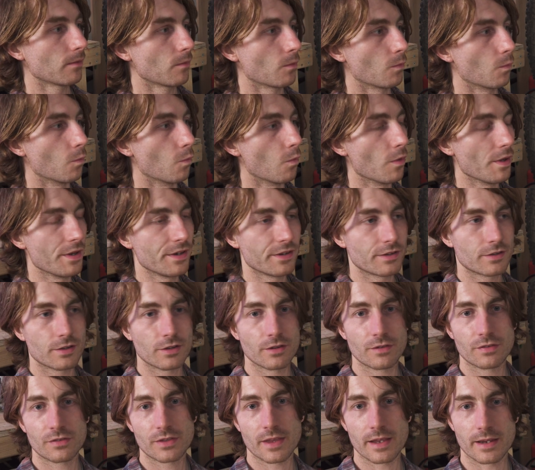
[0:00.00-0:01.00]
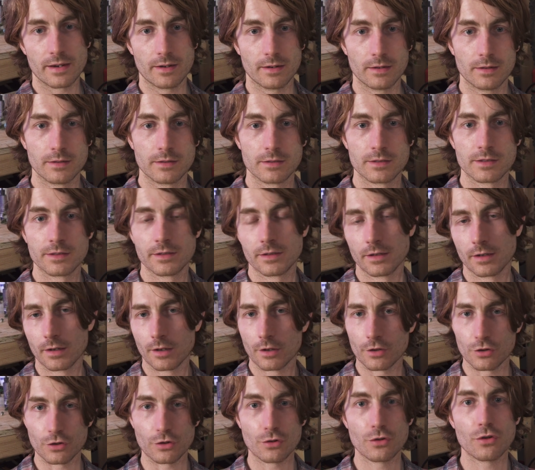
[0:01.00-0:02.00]
One tooth there,
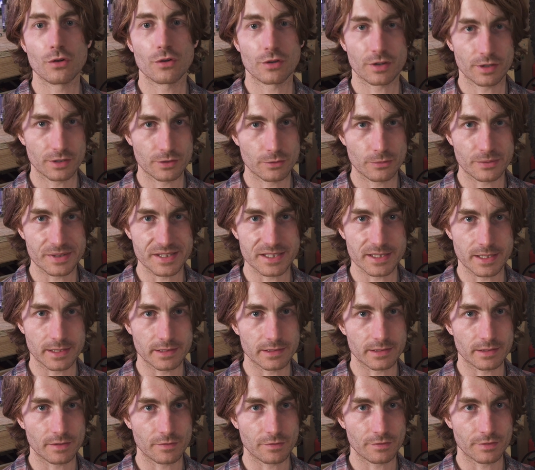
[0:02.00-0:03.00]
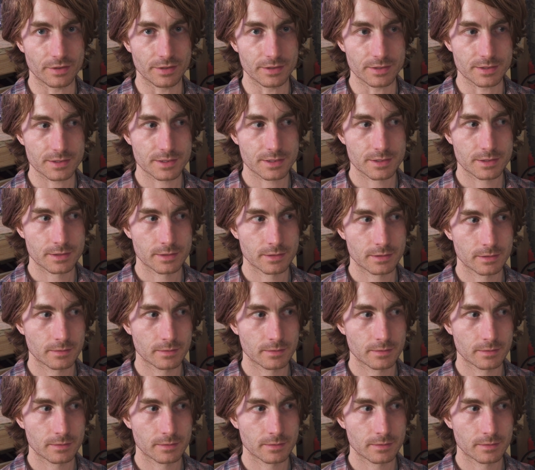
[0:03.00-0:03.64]
you're not going to notice that difference.